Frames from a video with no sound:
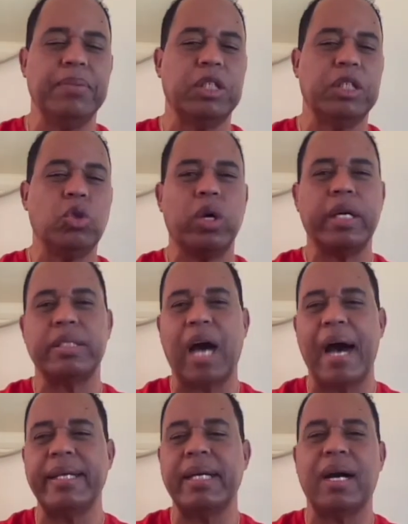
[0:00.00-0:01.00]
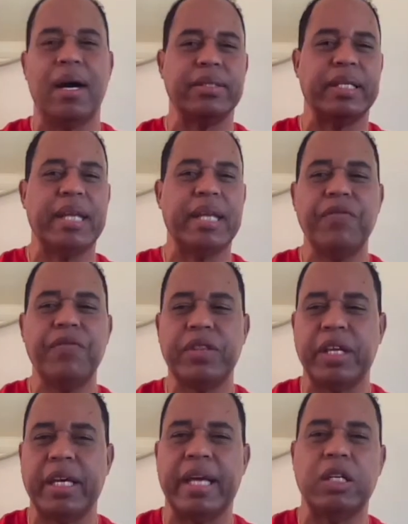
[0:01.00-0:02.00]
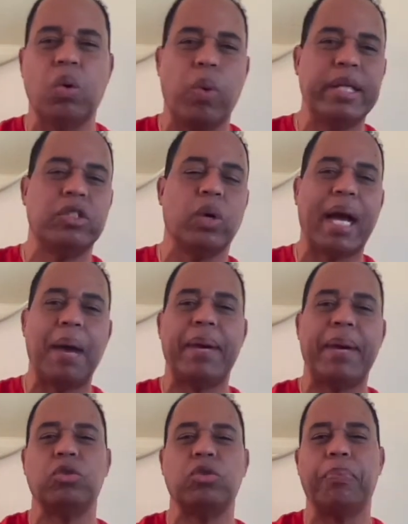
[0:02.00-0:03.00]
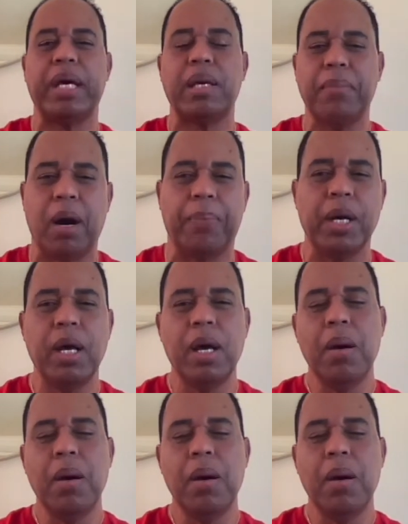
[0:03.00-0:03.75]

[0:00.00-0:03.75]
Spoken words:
They took his ID cards and everything, and they went to come back to pick him up.